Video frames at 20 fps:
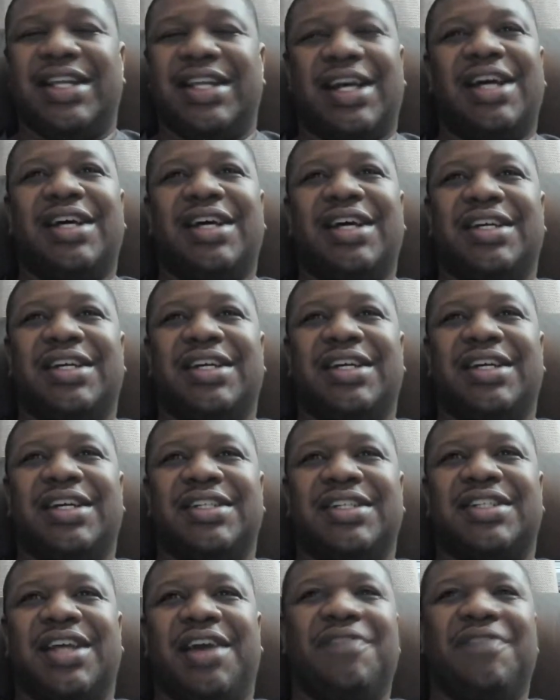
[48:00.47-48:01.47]
that he
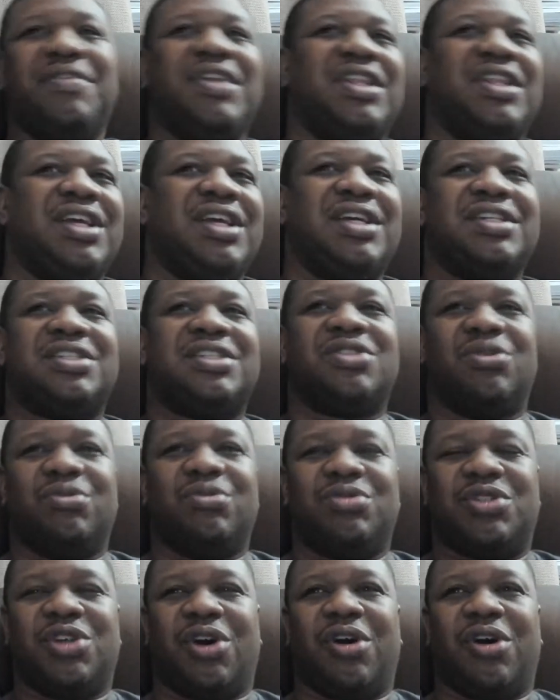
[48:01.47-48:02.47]
does. Everything is
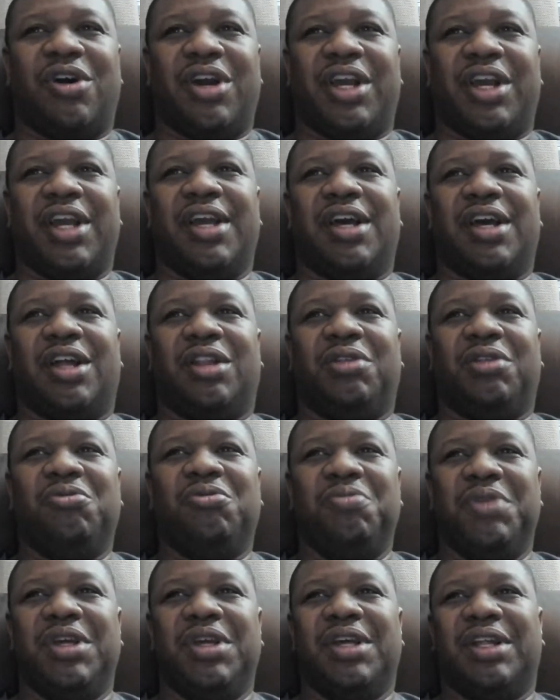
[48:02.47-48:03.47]
so dark and
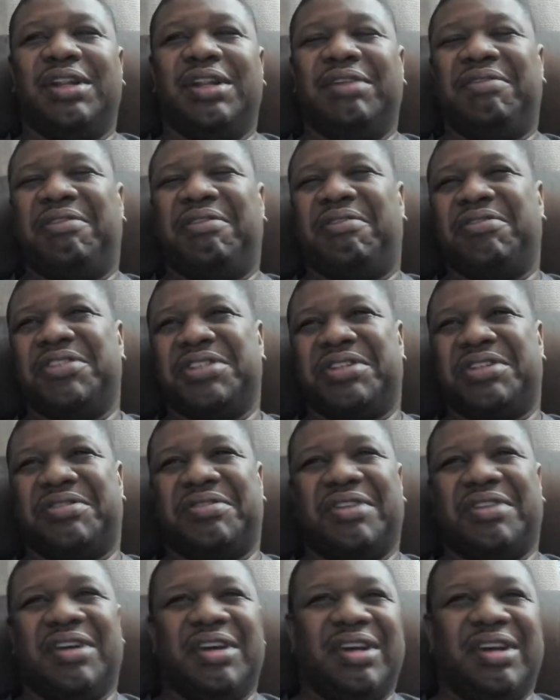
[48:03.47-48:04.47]
gloomy and
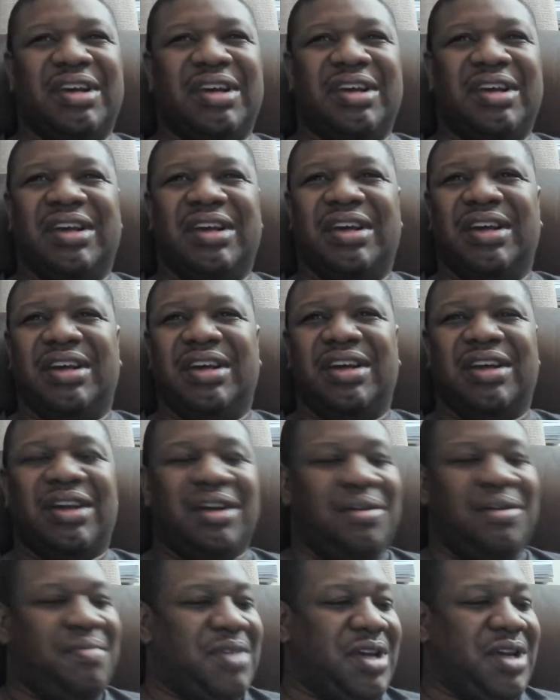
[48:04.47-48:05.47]
just
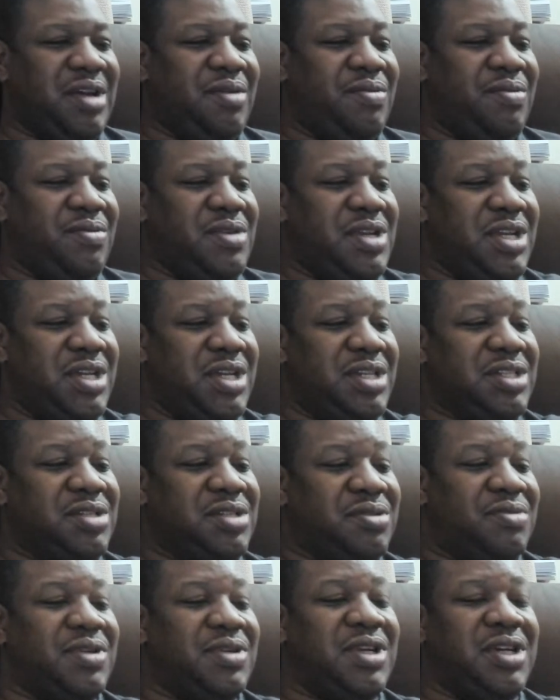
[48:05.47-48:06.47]
I'm like, what
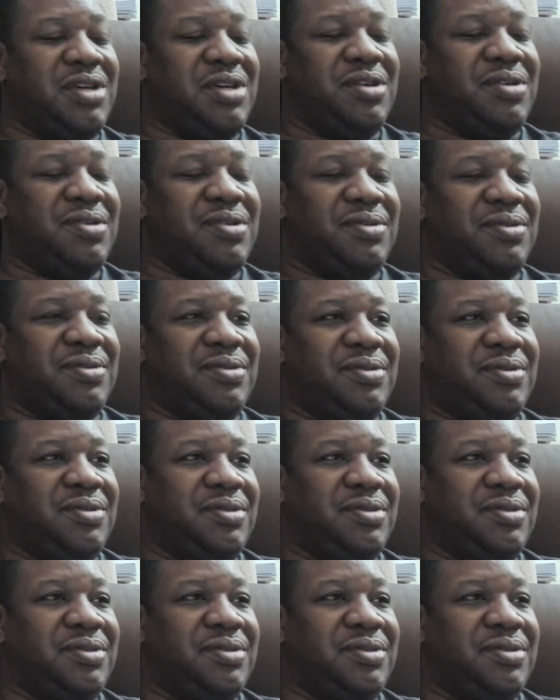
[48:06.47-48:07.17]
is going on?